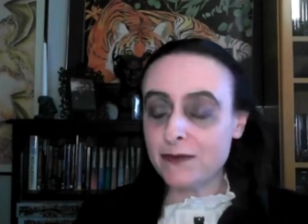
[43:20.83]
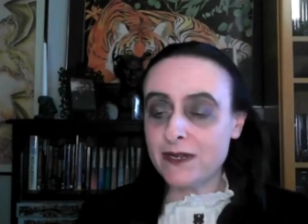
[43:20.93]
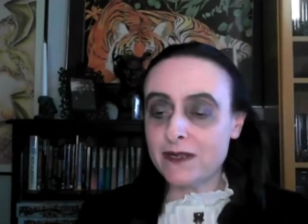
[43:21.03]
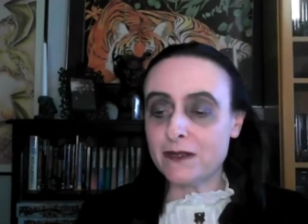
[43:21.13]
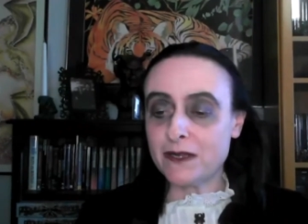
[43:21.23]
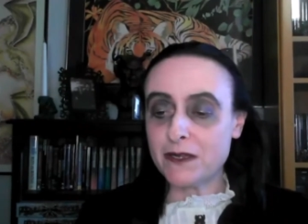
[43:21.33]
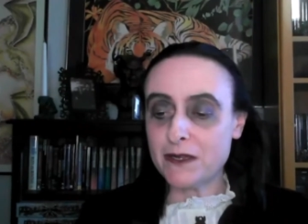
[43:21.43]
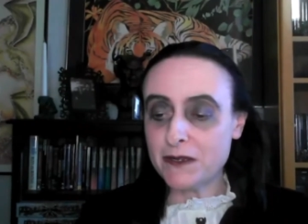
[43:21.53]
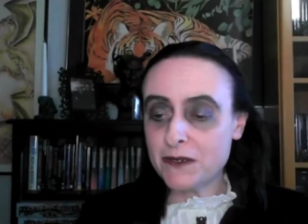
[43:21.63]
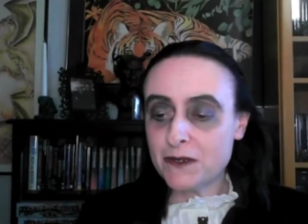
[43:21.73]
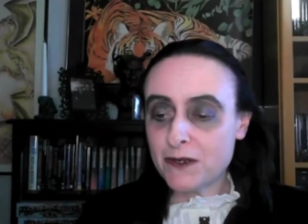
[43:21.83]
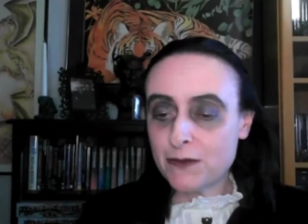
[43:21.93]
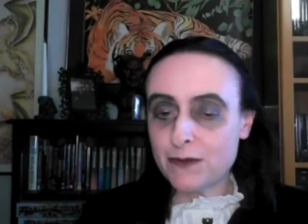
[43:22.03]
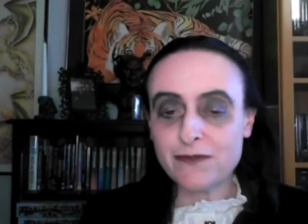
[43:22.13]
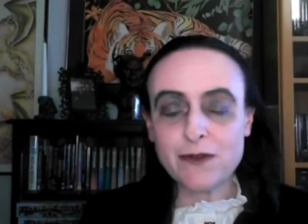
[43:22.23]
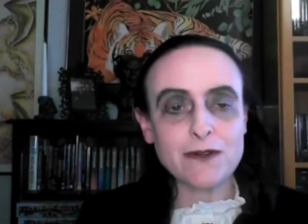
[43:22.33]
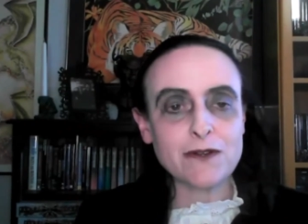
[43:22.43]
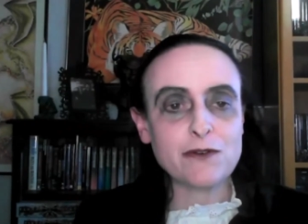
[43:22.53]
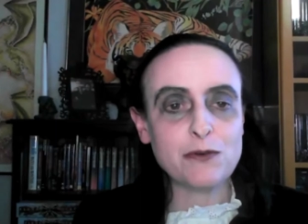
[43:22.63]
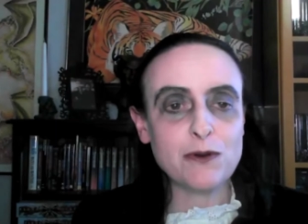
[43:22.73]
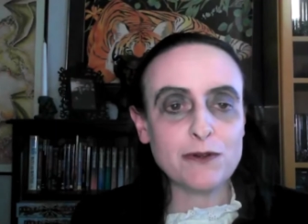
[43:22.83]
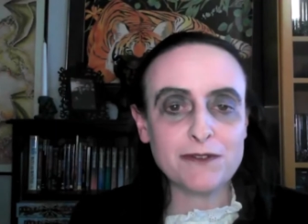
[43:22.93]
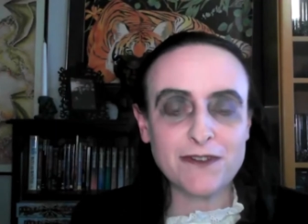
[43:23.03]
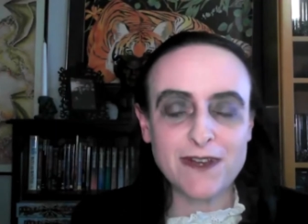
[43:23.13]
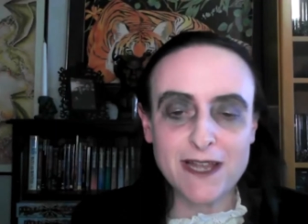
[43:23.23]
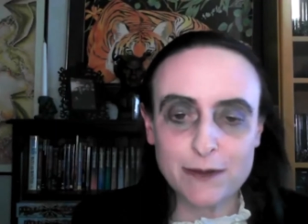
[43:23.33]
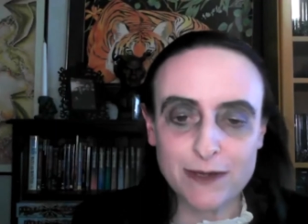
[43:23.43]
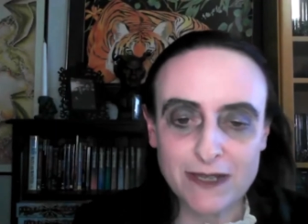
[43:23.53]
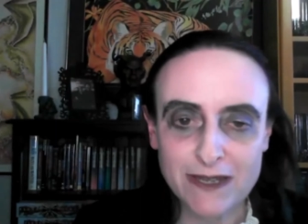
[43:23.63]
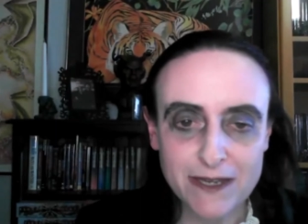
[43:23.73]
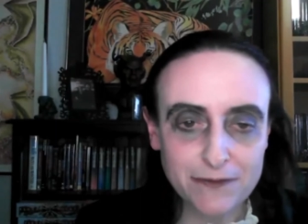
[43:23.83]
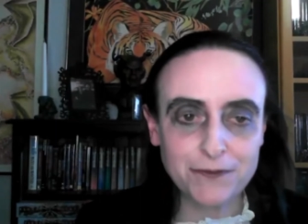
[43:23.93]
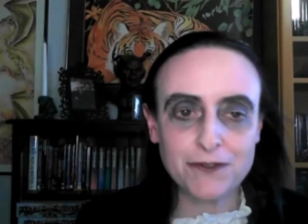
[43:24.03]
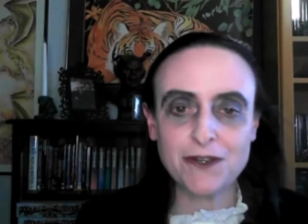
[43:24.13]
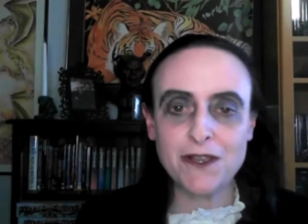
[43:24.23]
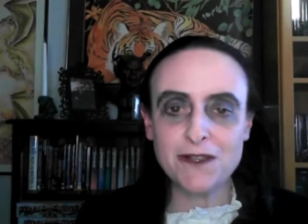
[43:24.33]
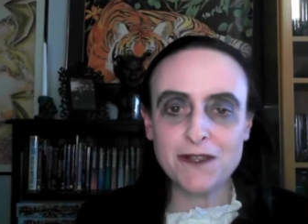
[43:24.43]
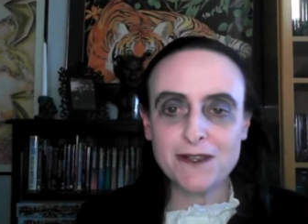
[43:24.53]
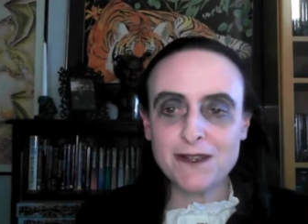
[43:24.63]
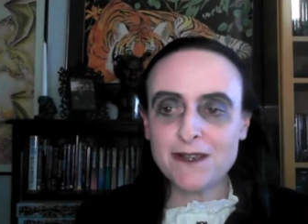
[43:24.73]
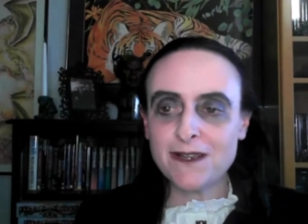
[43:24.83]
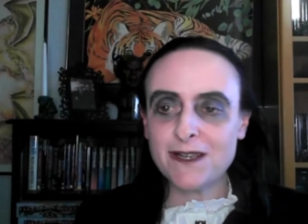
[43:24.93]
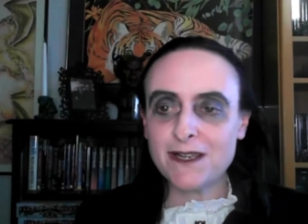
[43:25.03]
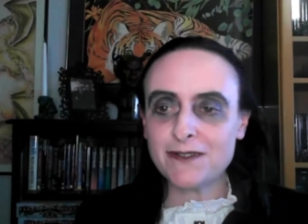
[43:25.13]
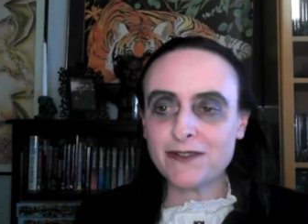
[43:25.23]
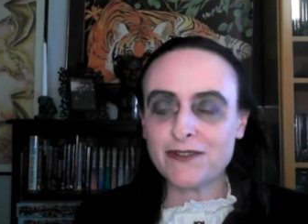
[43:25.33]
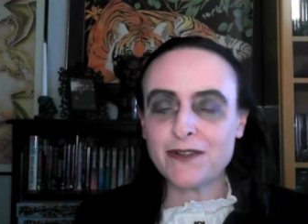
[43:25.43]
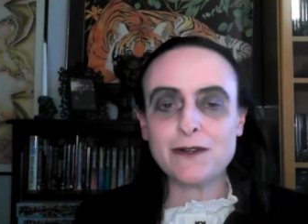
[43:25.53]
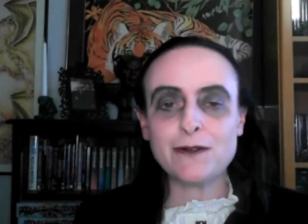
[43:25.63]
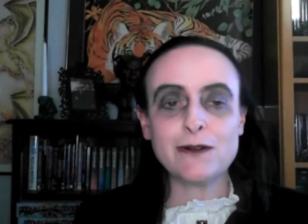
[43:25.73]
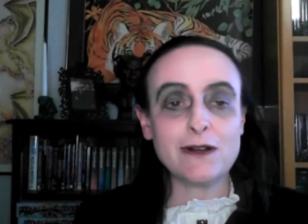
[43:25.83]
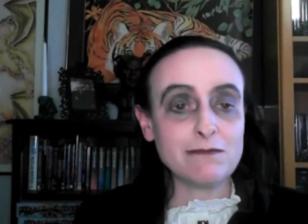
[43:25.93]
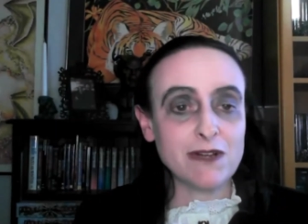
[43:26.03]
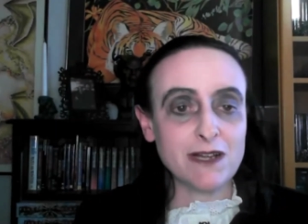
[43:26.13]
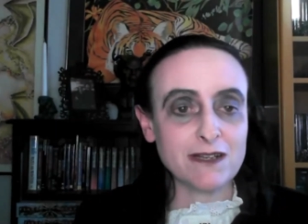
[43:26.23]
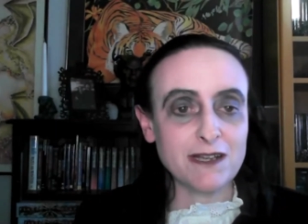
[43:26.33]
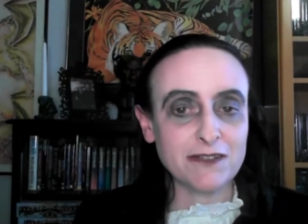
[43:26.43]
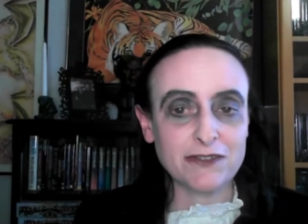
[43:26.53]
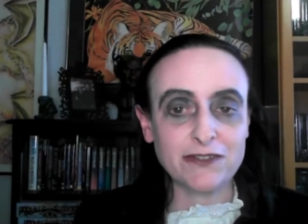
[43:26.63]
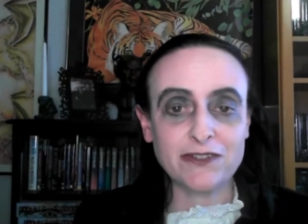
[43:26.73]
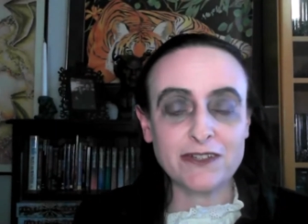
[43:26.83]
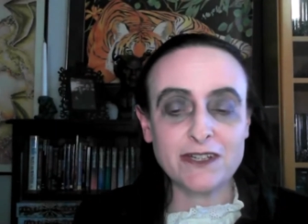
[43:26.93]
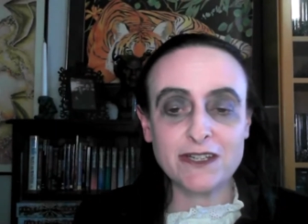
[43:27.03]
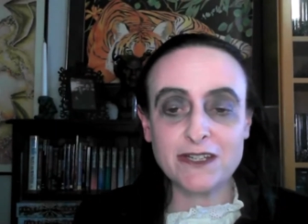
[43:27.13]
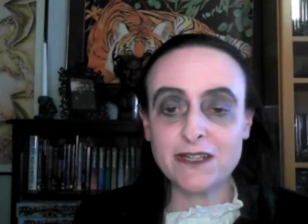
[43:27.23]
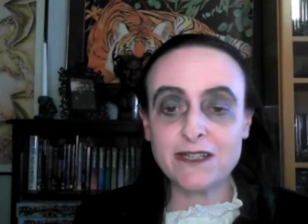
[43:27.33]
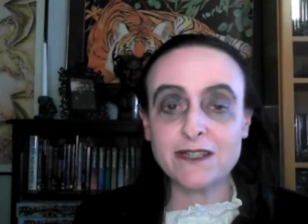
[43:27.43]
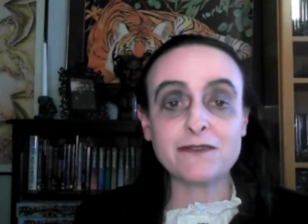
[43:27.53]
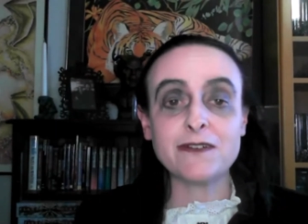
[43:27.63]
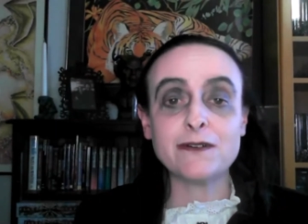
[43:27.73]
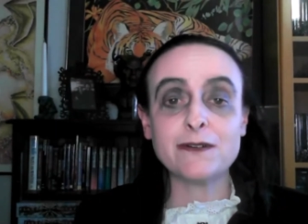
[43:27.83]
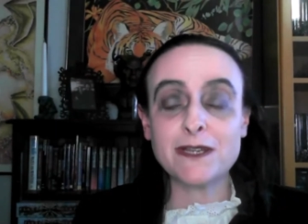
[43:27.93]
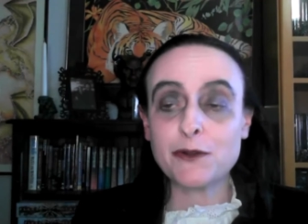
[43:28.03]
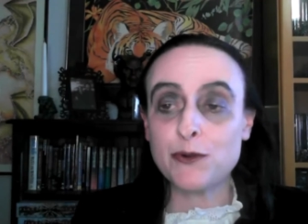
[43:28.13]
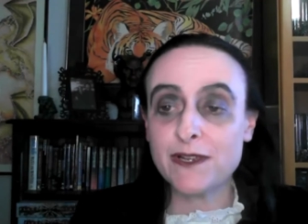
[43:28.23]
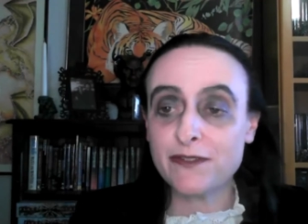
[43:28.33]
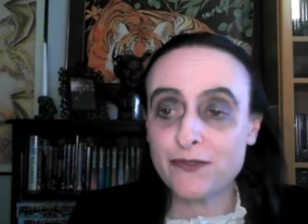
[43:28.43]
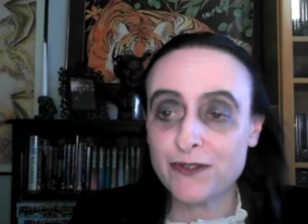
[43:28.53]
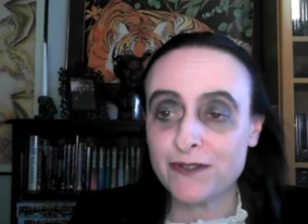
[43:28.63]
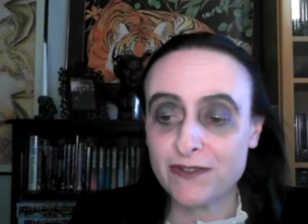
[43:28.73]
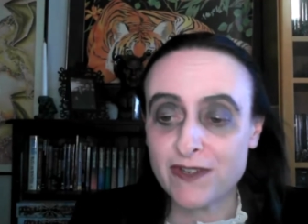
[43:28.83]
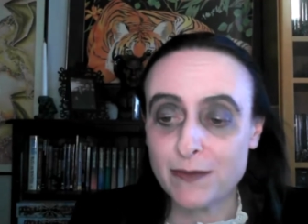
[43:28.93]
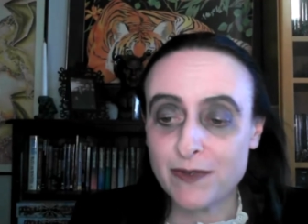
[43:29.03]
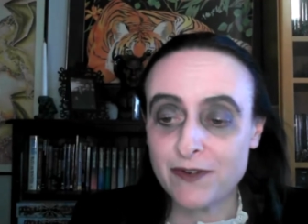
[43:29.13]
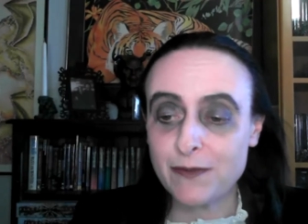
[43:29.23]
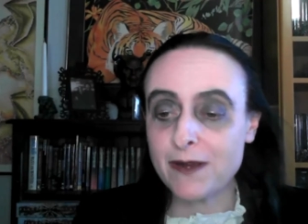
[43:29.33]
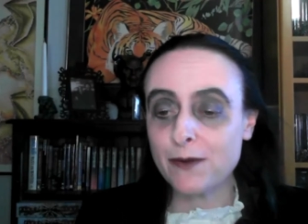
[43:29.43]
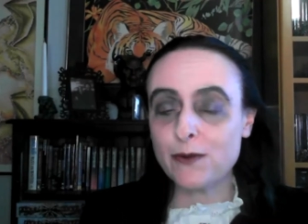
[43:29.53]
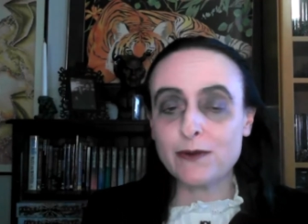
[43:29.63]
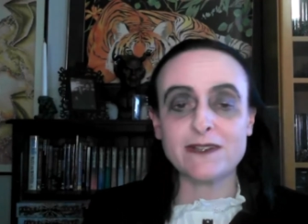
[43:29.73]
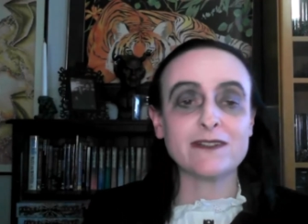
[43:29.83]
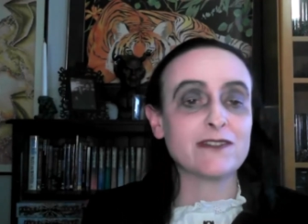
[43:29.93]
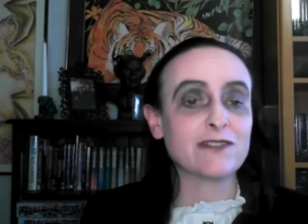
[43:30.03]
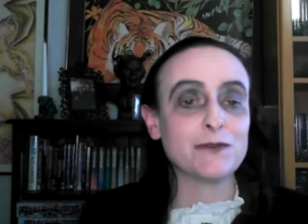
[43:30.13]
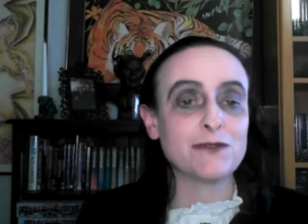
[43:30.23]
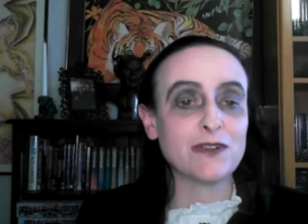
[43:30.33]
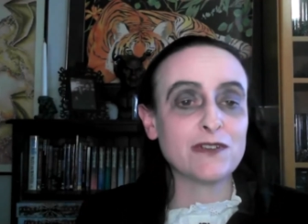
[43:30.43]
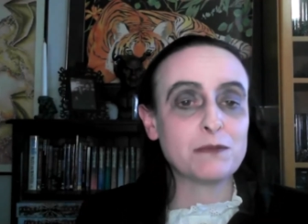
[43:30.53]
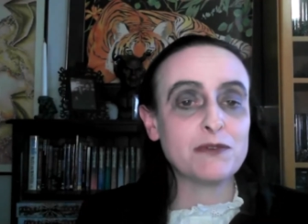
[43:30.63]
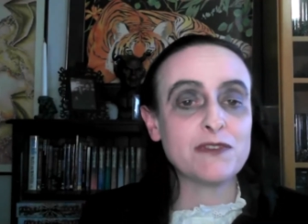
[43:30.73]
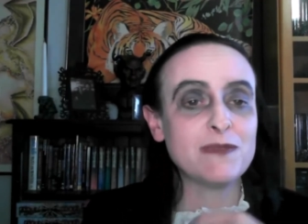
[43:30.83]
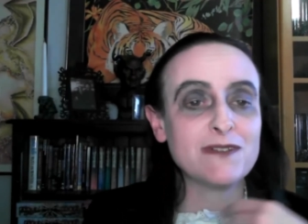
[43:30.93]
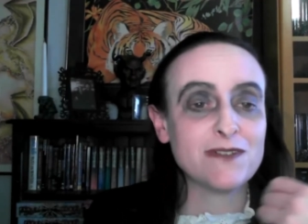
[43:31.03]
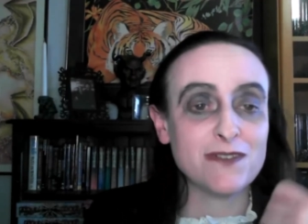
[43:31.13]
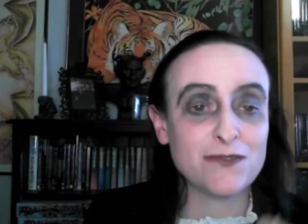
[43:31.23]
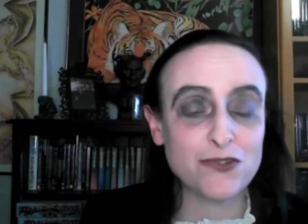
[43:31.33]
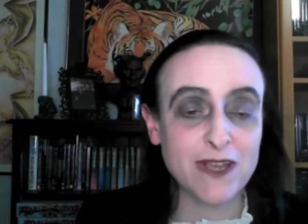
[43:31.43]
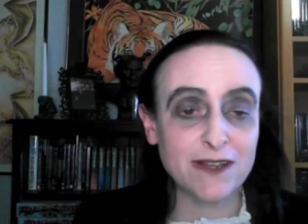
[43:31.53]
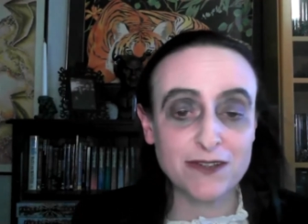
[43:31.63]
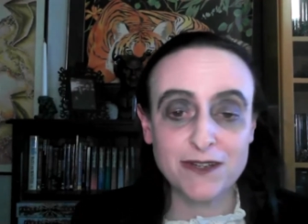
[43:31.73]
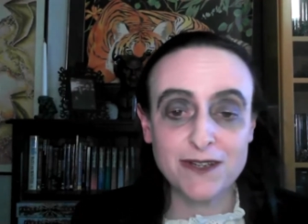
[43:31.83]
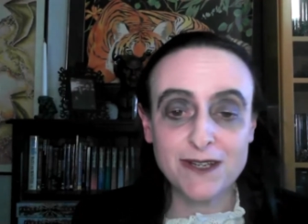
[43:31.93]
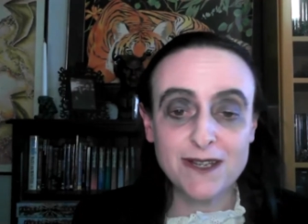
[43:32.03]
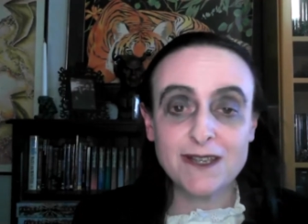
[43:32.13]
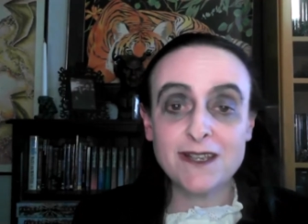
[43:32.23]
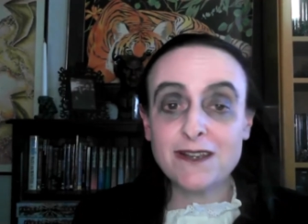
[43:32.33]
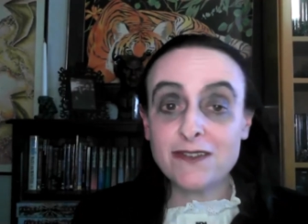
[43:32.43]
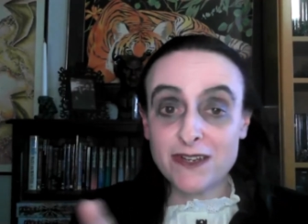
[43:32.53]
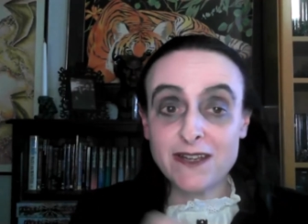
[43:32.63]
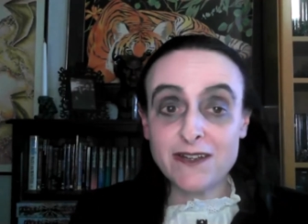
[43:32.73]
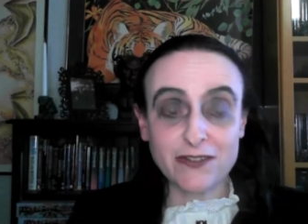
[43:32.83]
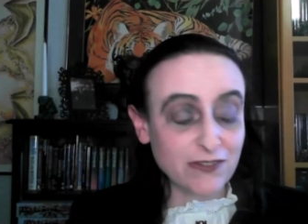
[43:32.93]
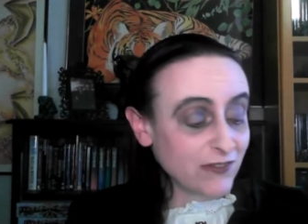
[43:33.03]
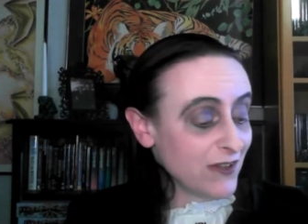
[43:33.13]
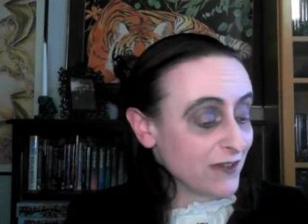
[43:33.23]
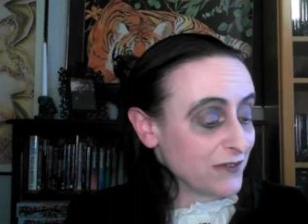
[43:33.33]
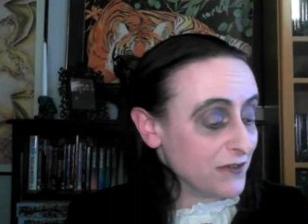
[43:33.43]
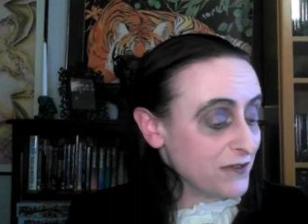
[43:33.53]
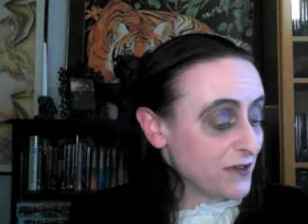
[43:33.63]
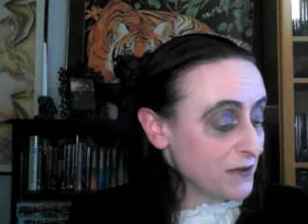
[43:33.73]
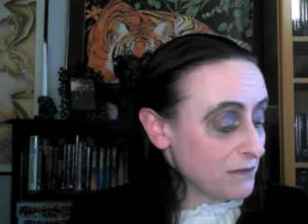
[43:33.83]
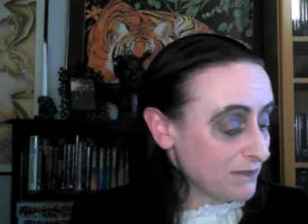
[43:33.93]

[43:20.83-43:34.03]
well, we've got a quarter of an hour left. And so I'd like to see if there are any questions coming from our audience. You can just put them into the chat. To get us started,